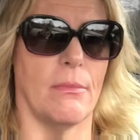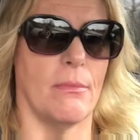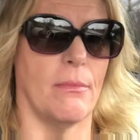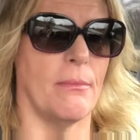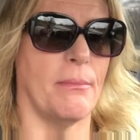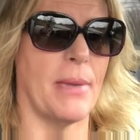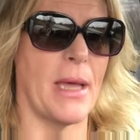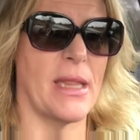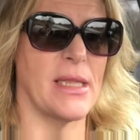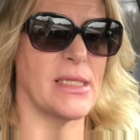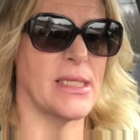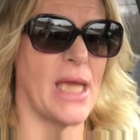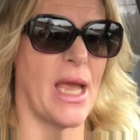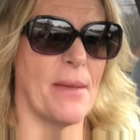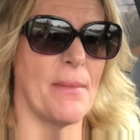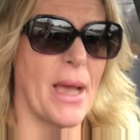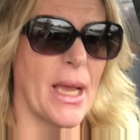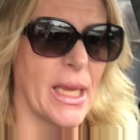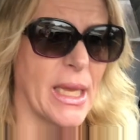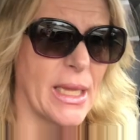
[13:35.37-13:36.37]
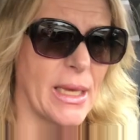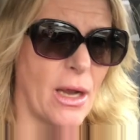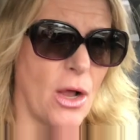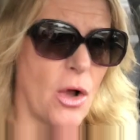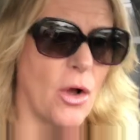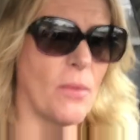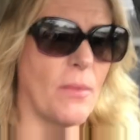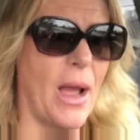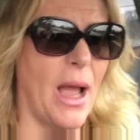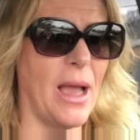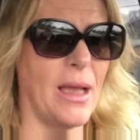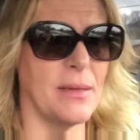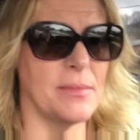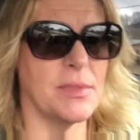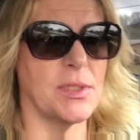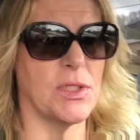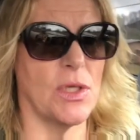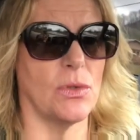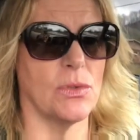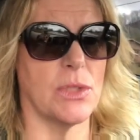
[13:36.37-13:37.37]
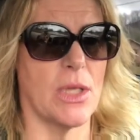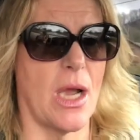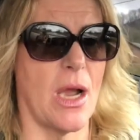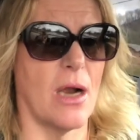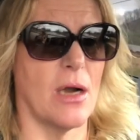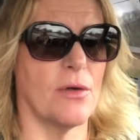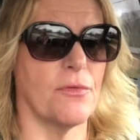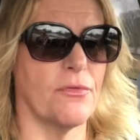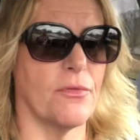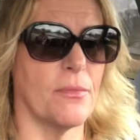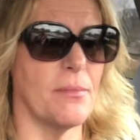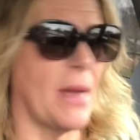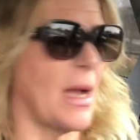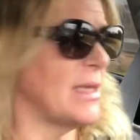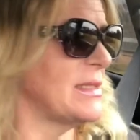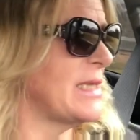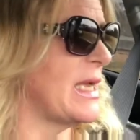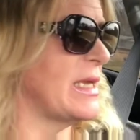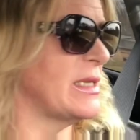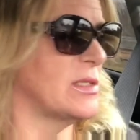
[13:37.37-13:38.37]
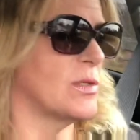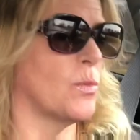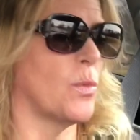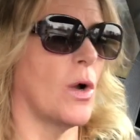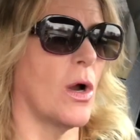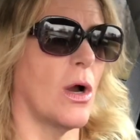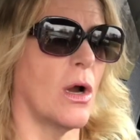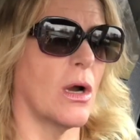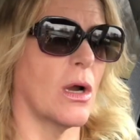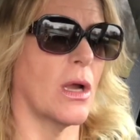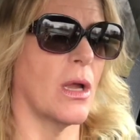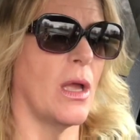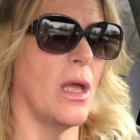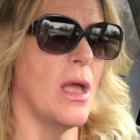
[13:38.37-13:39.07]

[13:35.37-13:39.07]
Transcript: By the time I get home, I am so tired from my day's work.